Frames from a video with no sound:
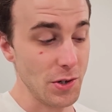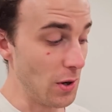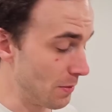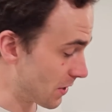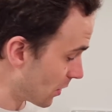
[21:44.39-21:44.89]

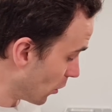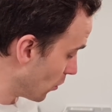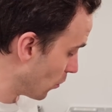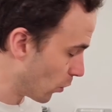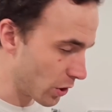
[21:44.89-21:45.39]
So I'm
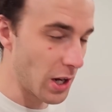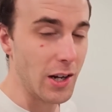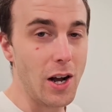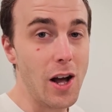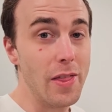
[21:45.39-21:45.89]
still
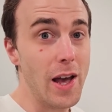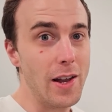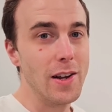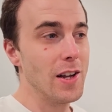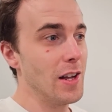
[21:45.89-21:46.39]
working on
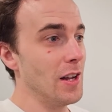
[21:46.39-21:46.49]
that.